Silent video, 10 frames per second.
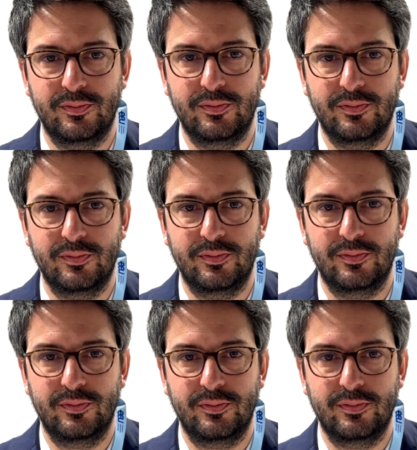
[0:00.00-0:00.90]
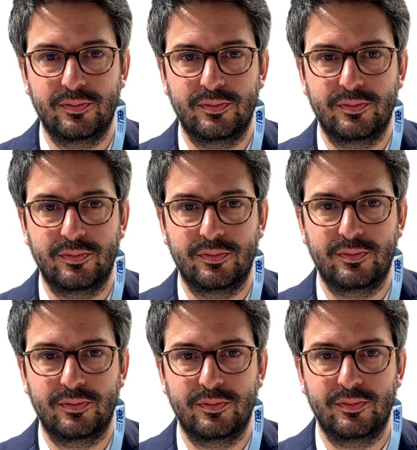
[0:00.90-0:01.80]
Gleason 7, am I right?
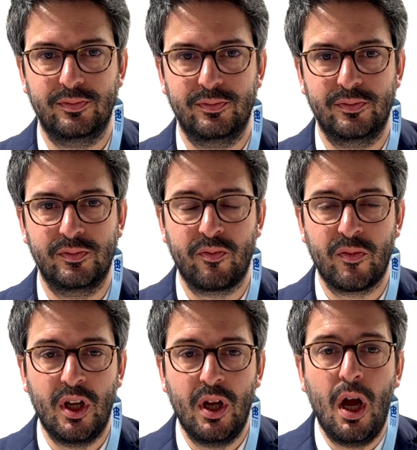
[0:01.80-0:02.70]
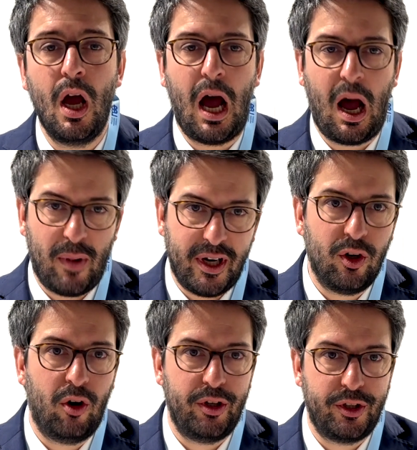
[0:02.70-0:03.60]
A
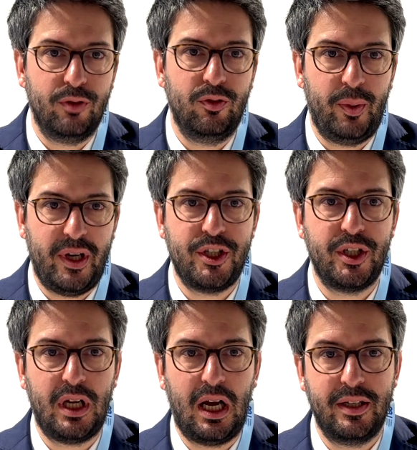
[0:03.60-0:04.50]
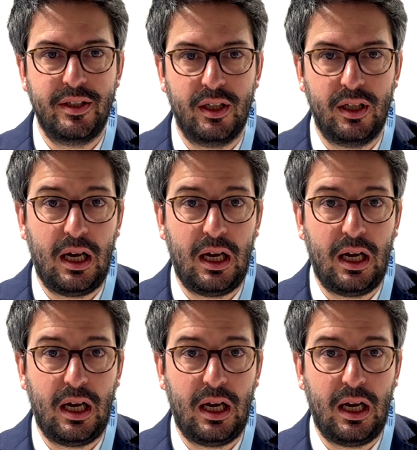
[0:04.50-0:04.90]
minority of the patient had, uh,